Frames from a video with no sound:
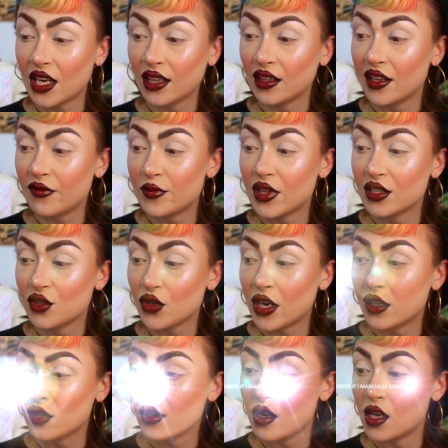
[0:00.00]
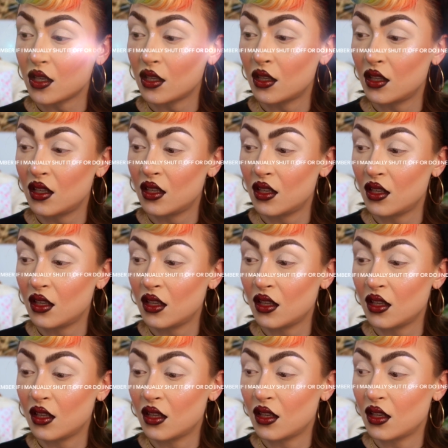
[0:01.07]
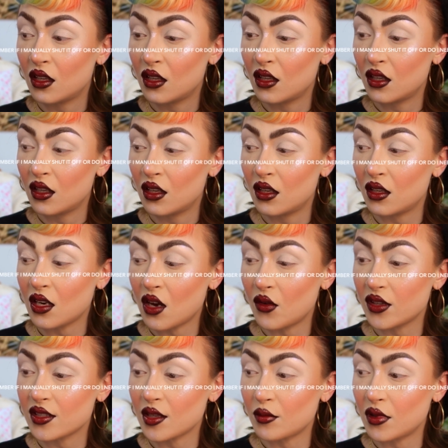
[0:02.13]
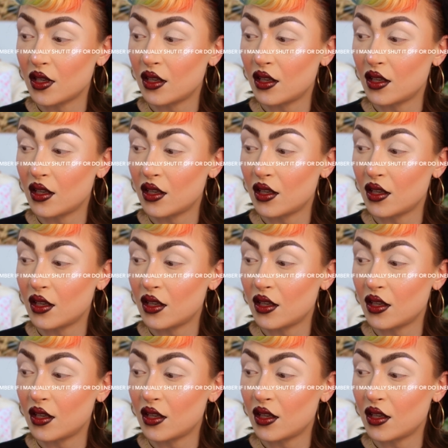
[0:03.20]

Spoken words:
I leave the straightener on? No, it's on.